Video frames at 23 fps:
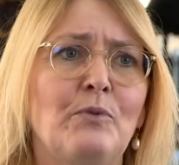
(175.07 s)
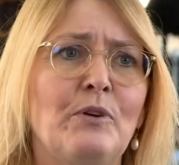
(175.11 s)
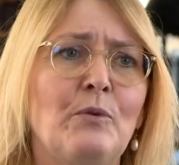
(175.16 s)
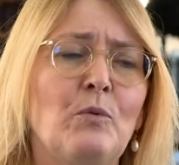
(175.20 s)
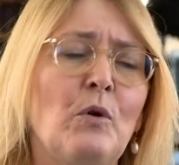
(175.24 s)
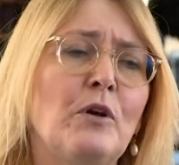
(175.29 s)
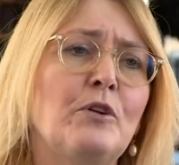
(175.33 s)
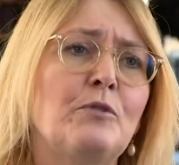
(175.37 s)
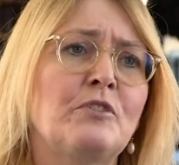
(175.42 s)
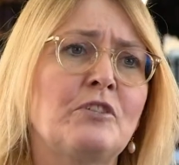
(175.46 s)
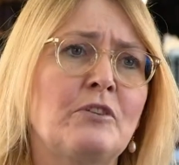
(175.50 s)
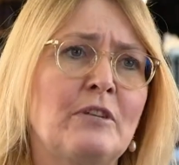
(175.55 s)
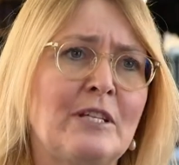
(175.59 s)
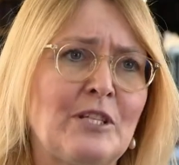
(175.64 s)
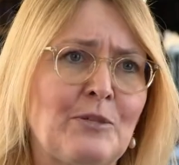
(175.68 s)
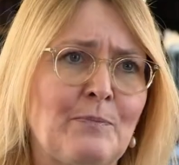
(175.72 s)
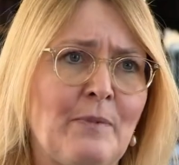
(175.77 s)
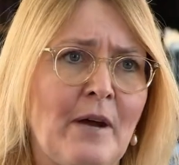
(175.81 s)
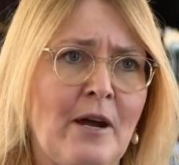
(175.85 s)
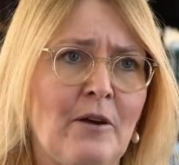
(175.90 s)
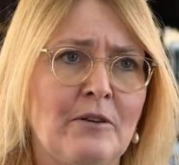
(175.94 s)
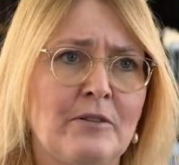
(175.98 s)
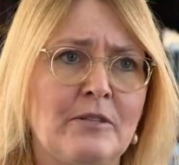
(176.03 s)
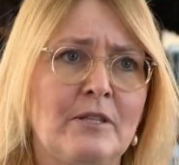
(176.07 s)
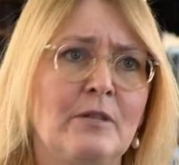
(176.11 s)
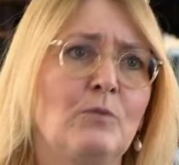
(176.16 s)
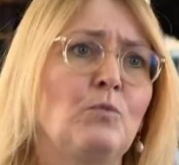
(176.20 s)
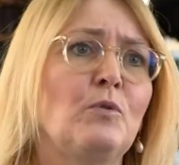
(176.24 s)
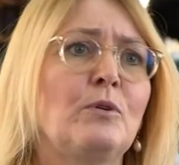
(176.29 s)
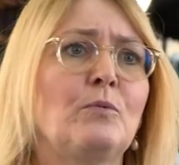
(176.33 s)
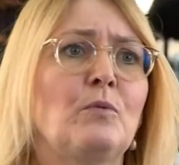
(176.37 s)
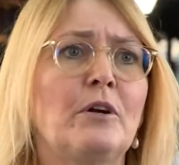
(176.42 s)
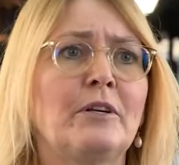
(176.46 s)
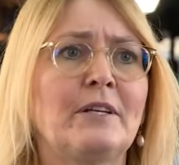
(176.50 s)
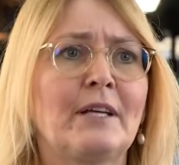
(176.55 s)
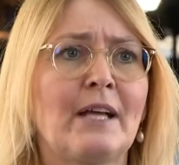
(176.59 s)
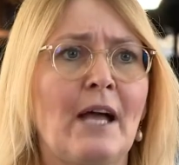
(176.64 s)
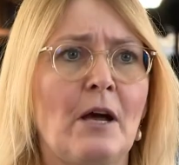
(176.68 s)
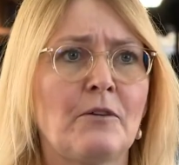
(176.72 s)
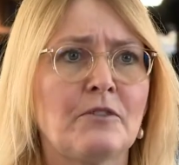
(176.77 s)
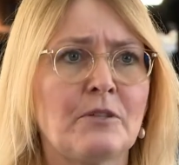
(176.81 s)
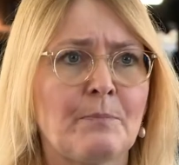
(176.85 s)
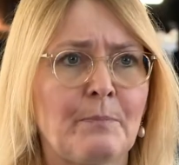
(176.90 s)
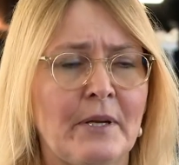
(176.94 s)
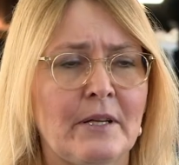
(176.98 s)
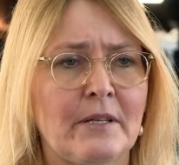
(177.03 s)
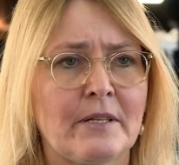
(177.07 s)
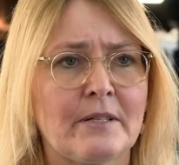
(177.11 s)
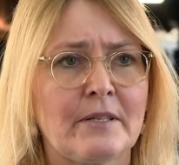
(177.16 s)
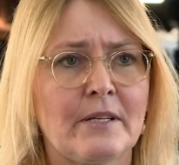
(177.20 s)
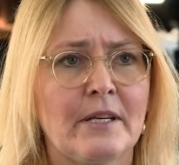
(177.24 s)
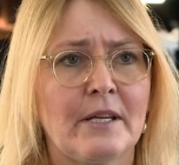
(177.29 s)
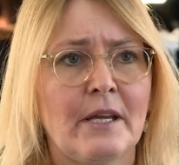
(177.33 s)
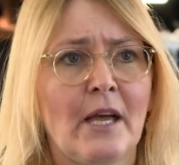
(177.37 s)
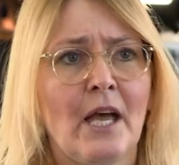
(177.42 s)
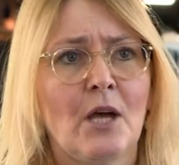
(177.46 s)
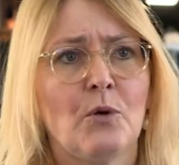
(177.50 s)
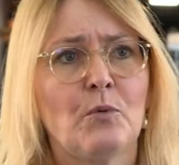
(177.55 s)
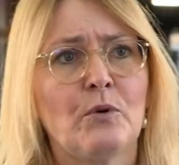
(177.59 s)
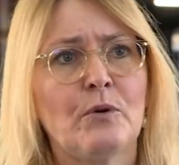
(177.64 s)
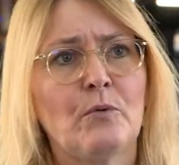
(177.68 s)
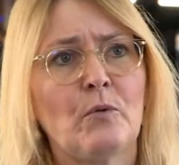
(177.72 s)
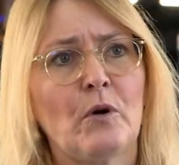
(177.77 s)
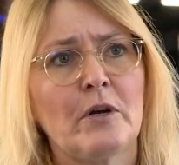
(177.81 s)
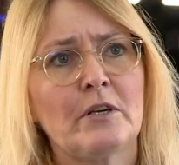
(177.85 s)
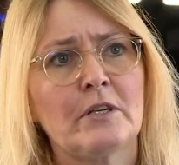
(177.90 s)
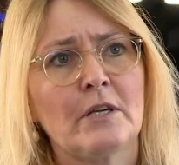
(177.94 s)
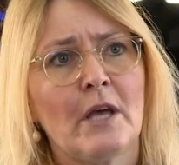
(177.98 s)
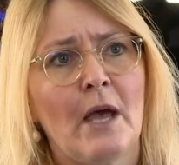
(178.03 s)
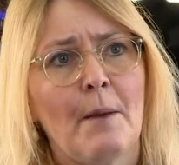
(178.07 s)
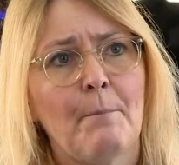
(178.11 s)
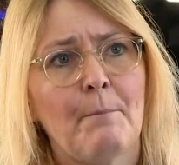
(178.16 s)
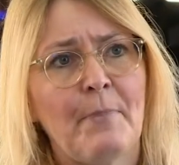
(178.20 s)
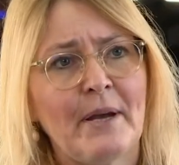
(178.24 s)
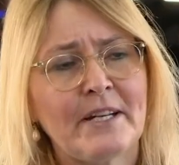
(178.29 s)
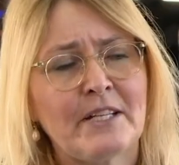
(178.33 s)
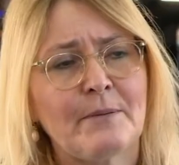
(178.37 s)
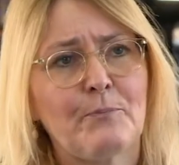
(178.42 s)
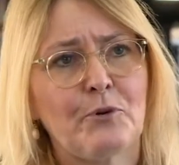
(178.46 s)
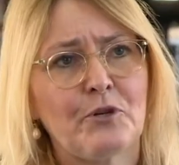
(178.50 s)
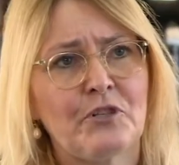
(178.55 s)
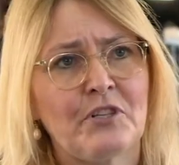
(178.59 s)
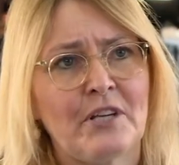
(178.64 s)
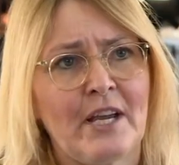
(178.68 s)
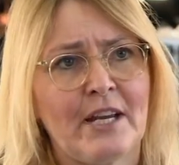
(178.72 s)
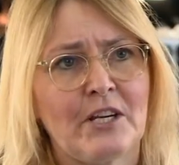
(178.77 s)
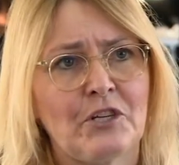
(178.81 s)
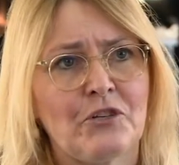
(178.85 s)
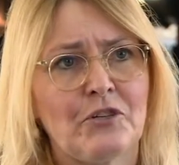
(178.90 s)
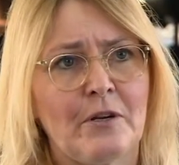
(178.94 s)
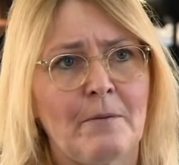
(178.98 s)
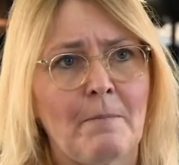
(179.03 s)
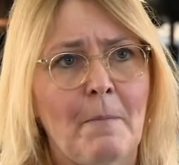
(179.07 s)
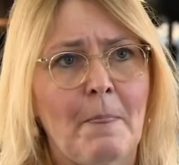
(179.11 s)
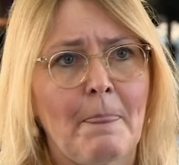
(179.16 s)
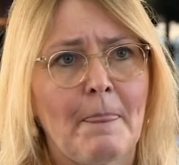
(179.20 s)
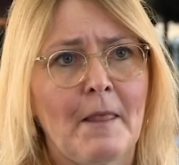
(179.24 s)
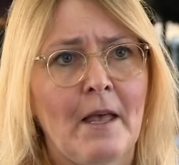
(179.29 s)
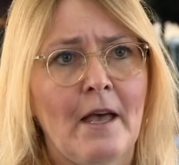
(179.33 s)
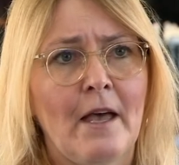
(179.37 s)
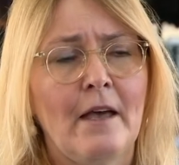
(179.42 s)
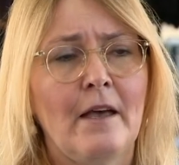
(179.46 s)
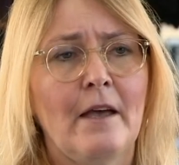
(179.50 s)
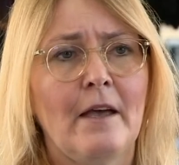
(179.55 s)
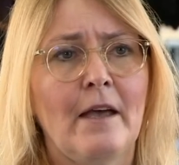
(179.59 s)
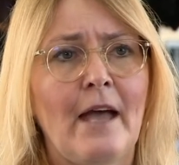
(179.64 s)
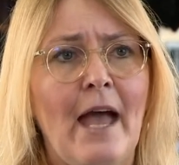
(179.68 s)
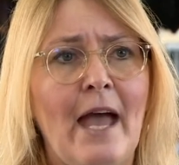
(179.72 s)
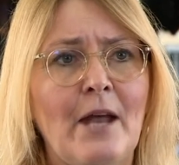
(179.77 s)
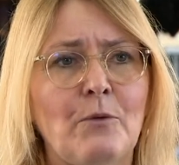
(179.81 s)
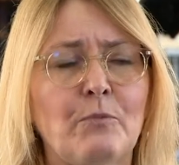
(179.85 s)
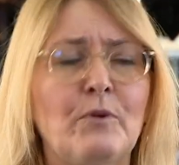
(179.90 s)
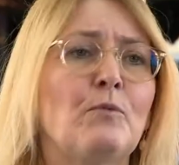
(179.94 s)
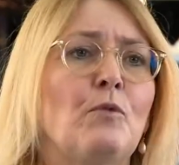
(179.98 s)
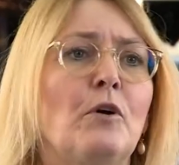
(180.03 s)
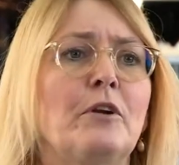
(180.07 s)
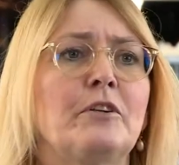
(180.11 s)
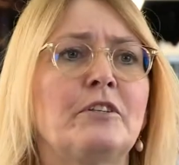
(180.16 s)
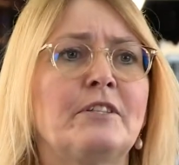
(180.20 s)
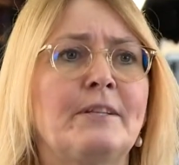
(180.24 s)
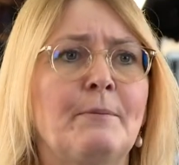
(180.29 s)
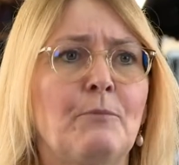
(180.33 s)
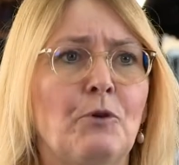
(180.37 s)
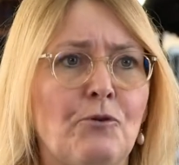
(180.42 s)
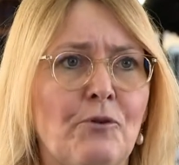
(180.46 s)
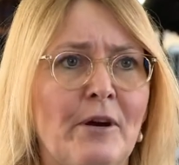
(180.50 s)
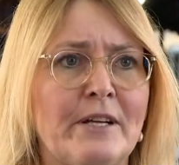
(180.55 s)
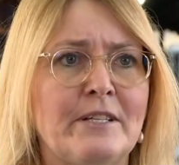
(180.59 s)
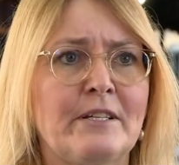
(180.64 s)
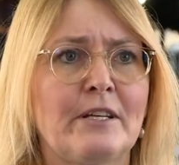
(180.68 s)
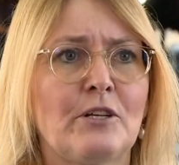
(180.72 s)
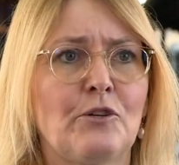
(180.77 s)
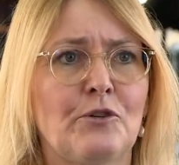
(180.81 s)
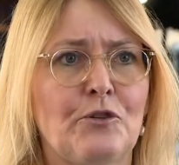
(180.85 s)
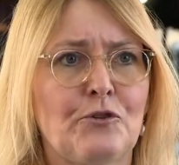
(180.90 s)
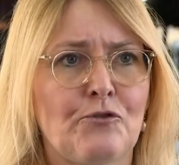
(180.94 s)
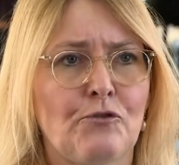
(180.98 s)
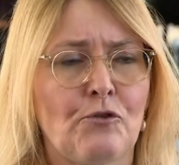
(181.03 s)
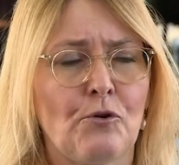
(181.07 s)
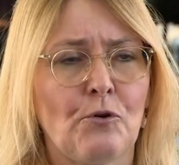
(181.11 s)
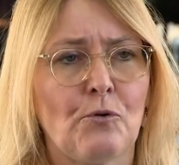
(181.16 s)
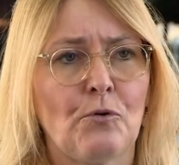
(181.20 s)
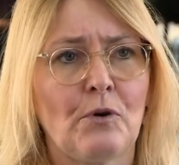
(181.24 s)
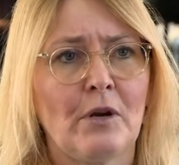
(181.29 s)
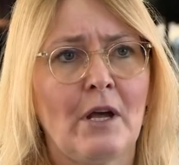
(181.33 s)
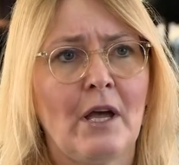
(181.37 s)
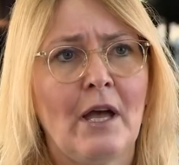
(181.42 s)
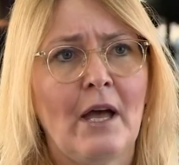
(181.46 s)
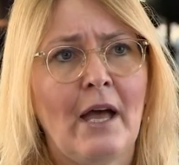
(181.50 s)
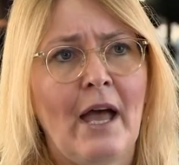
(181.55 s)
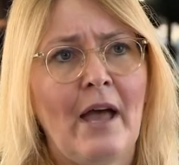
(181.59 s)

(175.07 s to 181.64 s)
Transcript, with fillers: We want transparency, we want accountability, we want better protection, and we want democratic control.